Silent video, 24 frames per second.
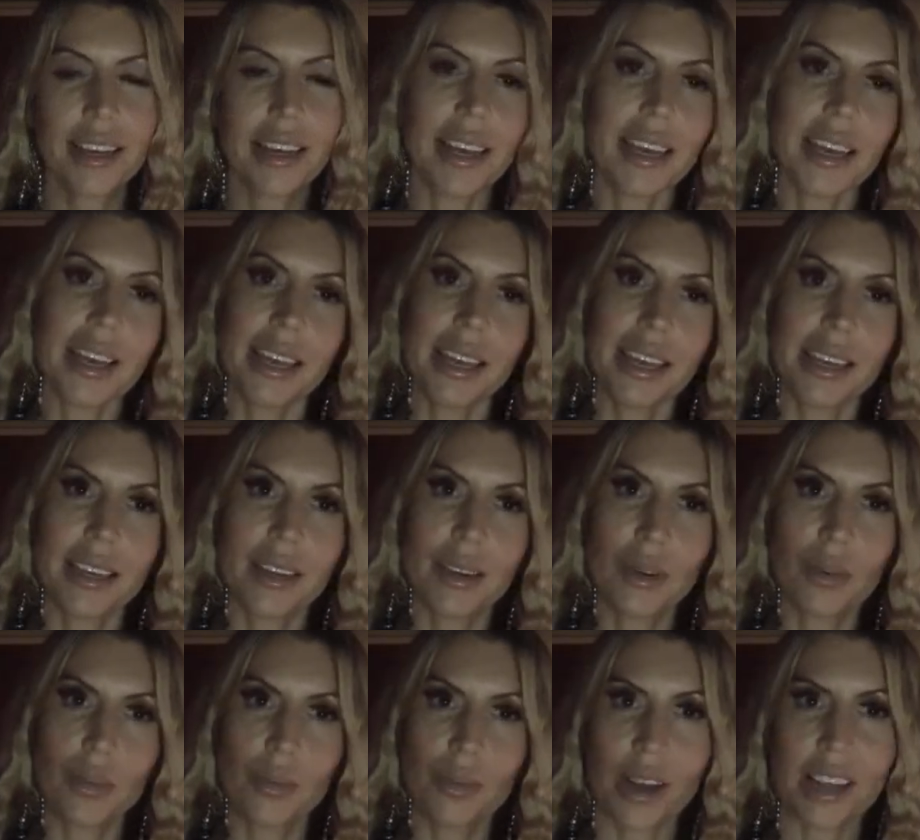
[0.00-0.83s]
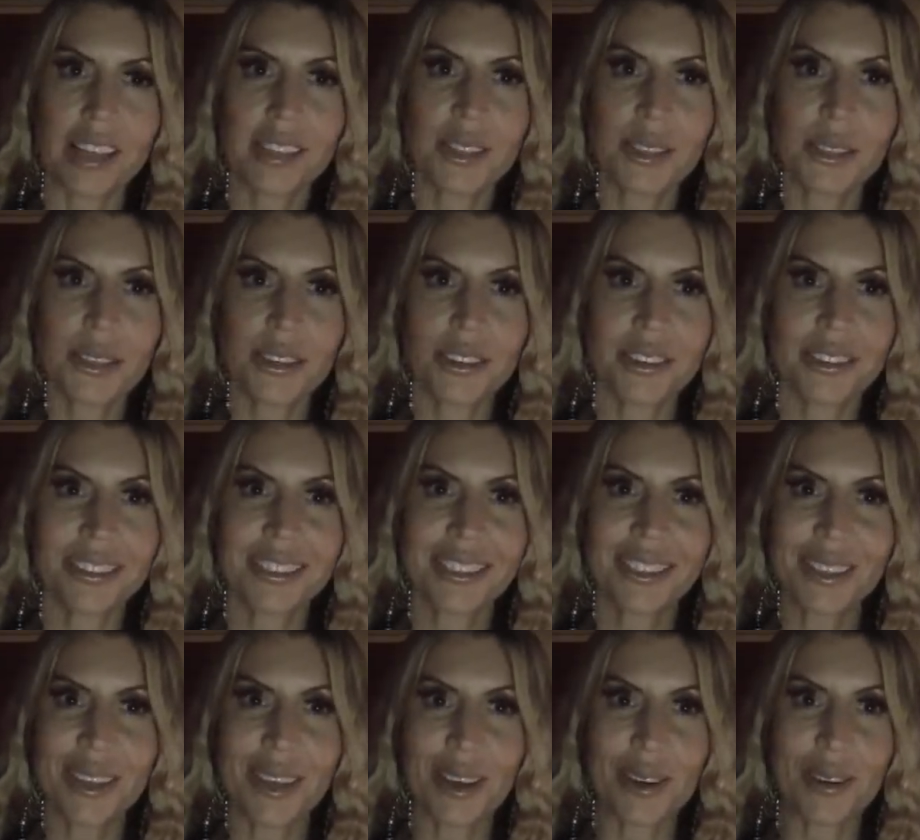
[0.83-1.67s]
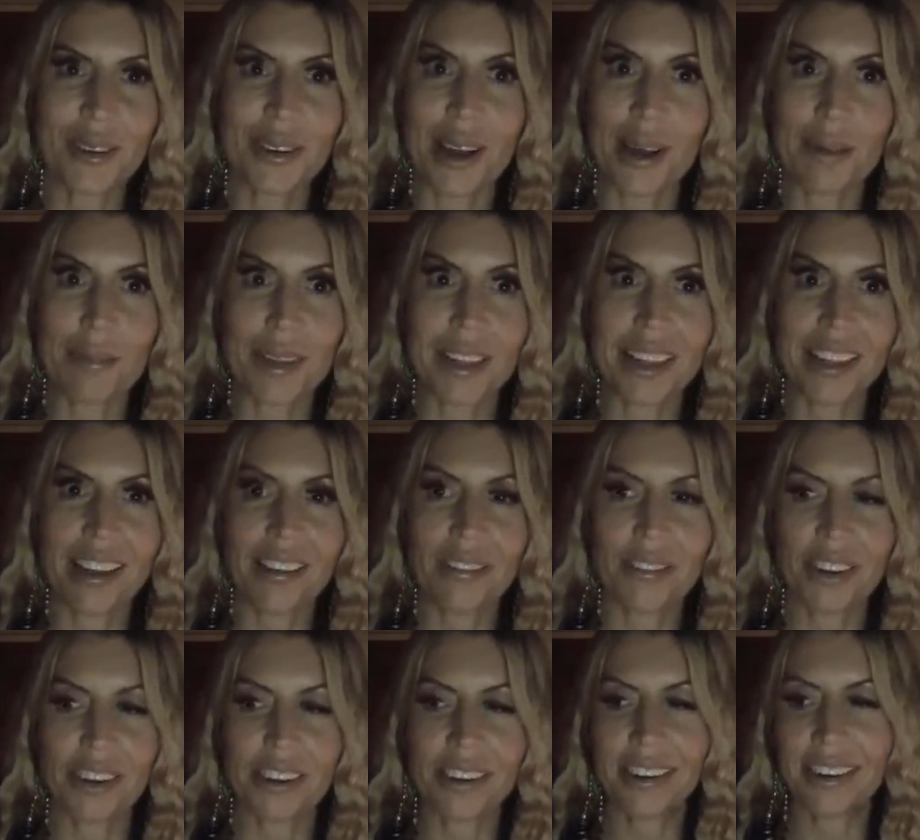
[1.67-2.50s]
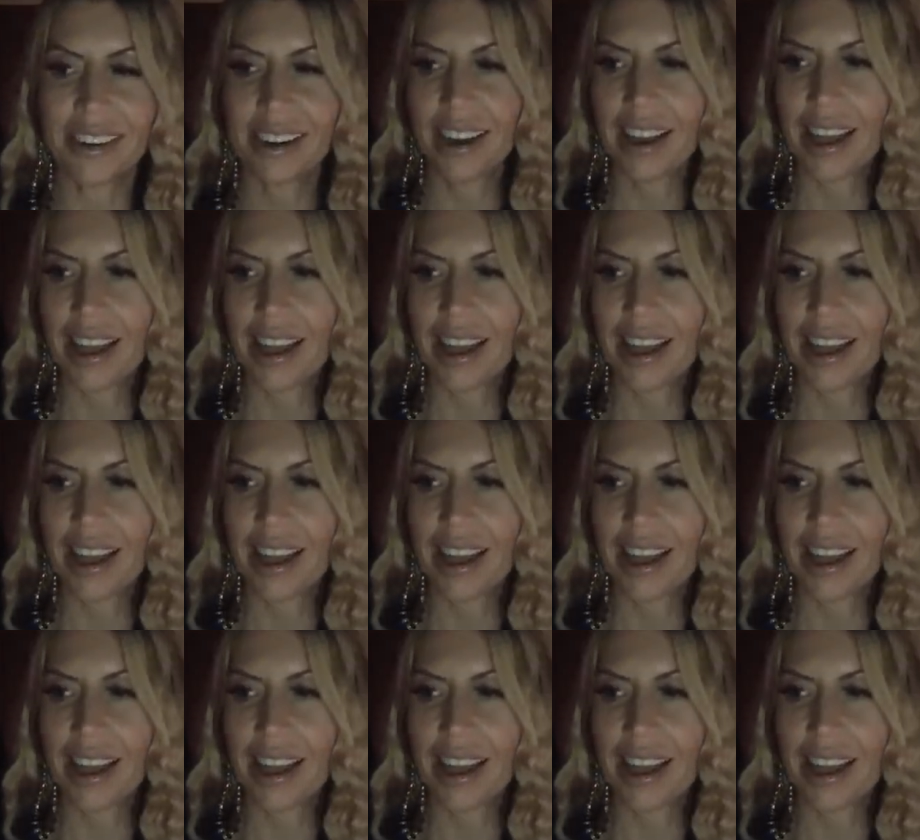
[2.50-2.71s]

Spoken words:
in Western, so I'm a lover.